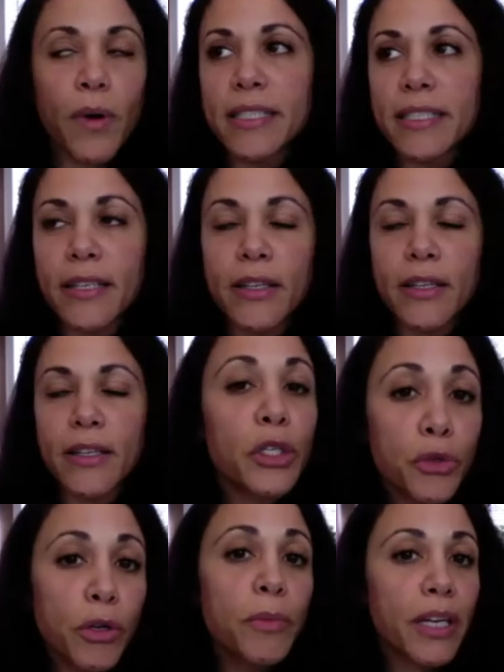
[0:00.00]
ways that they're
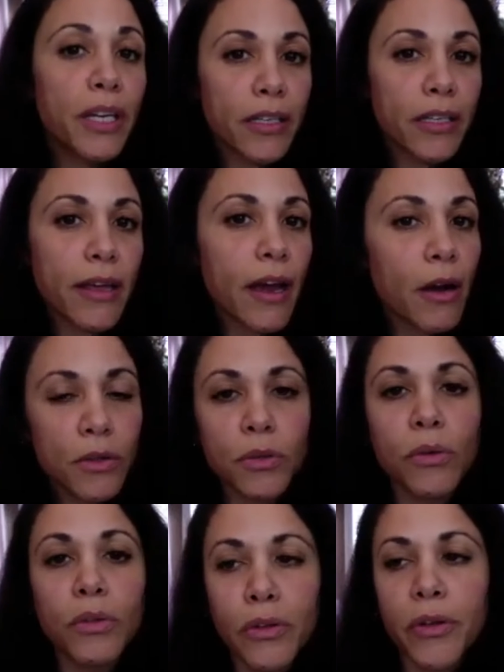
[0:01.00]
contributing to the
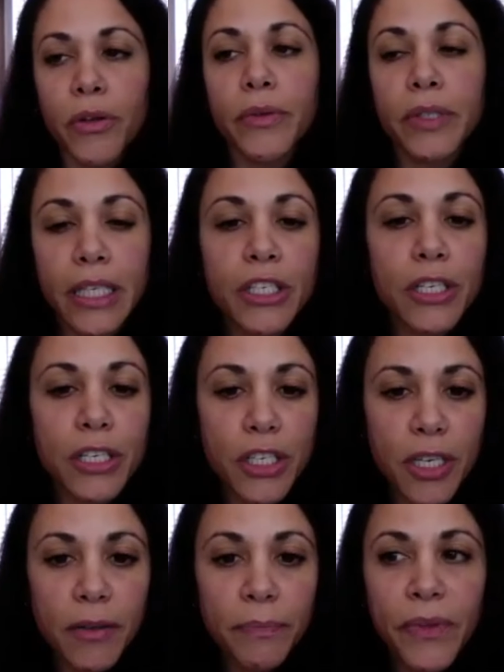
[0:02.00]
household or the
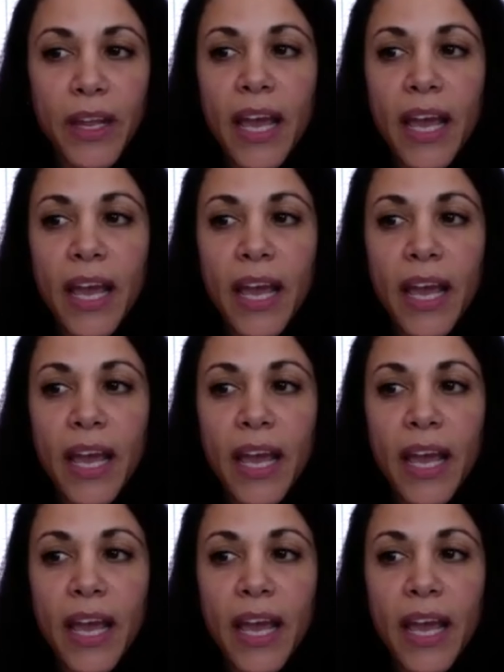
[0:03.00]
relationship.